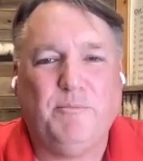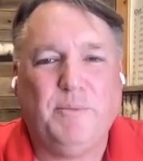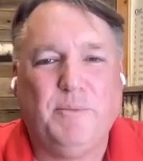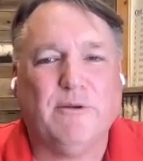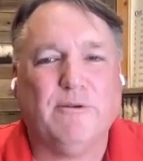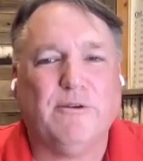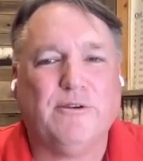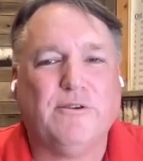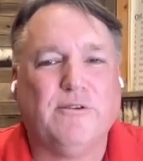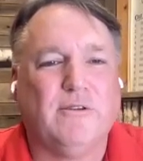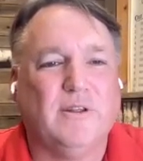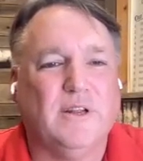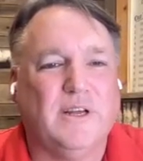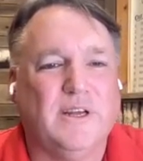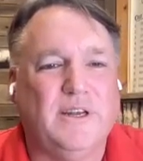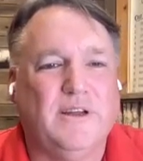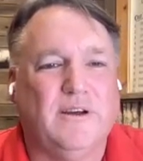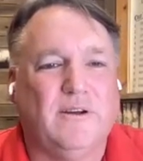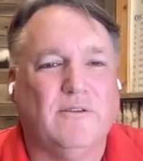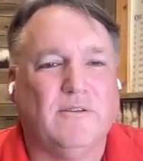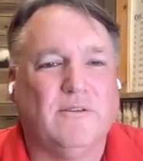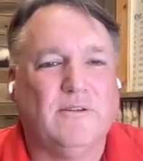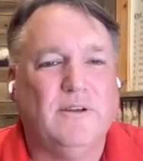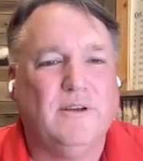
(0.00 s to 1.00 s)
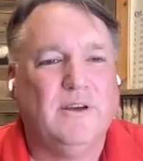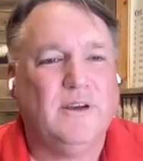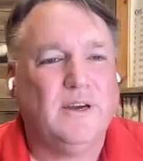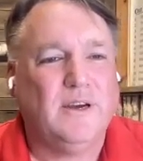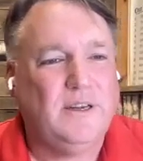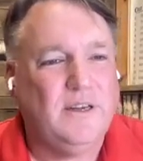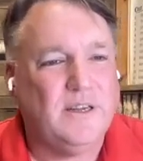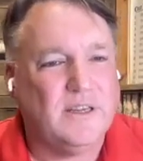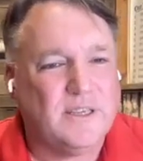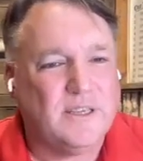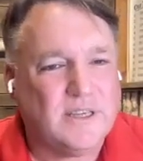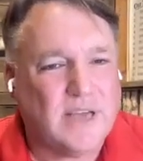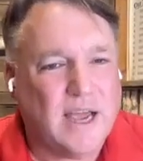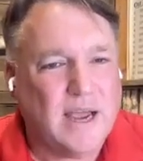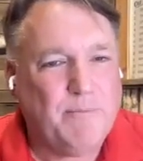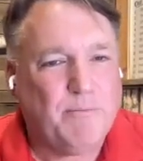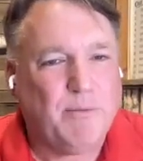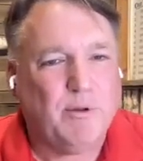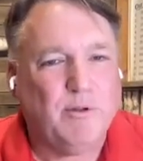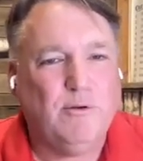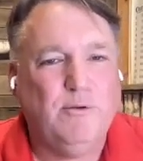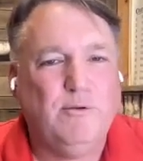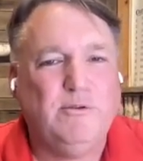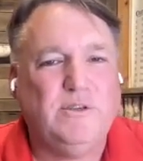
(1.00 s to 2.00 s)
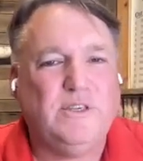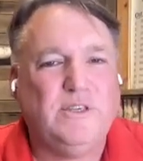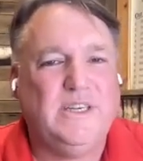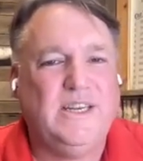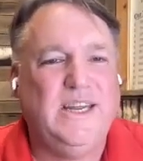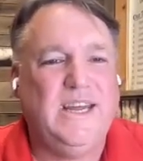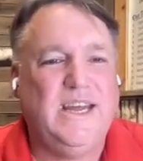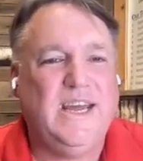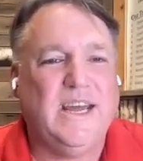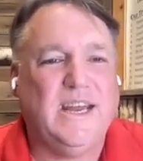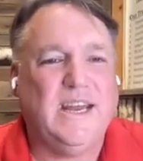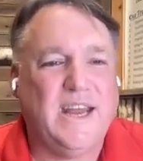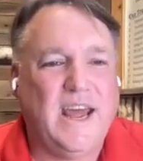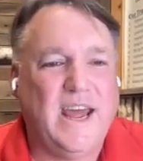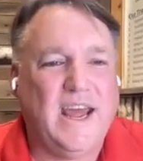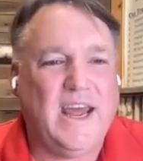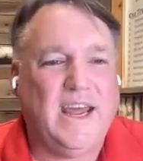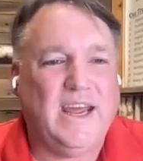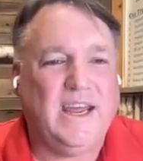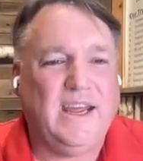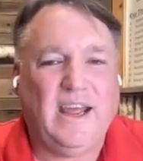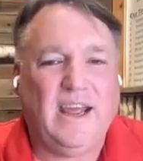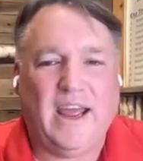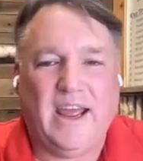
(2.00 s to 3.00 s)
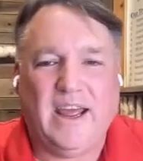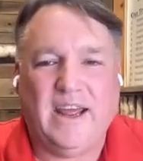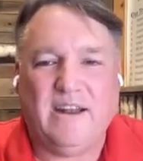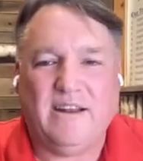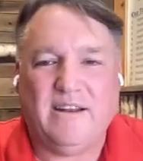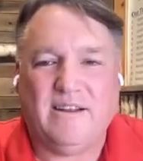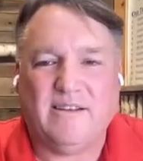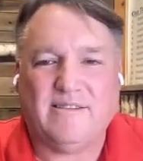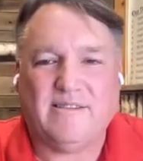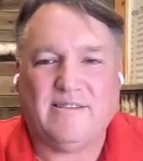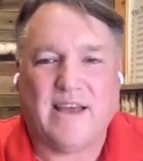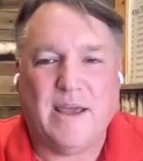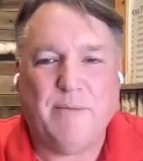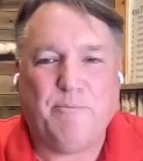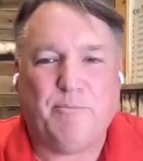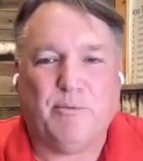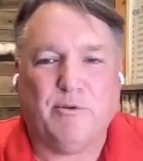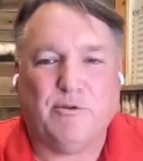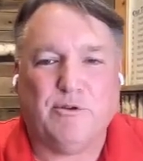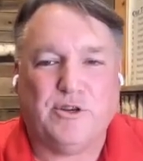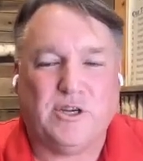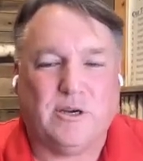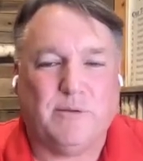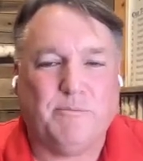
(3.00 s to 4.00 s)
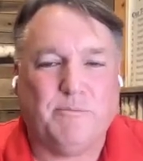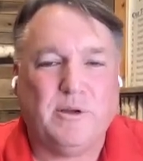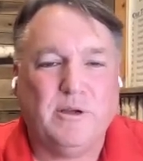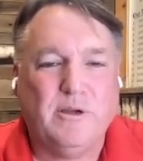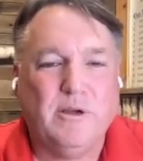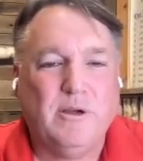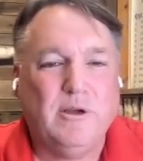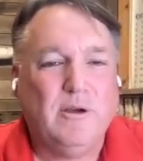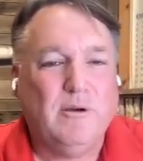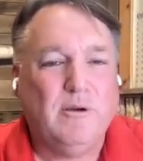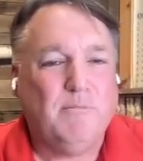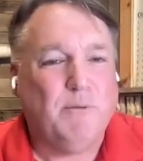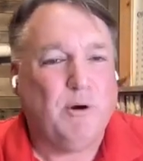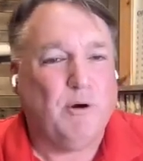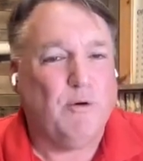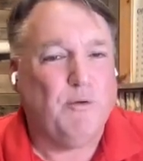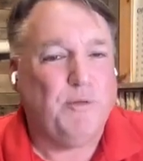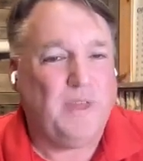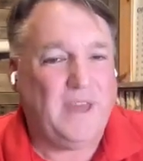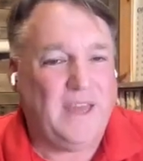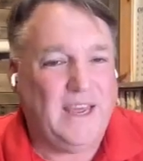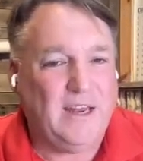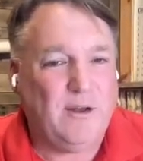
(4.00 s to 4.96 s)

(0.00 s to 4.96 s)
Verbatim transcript: spiritual adult, a disciple whose DNA and discipleship, both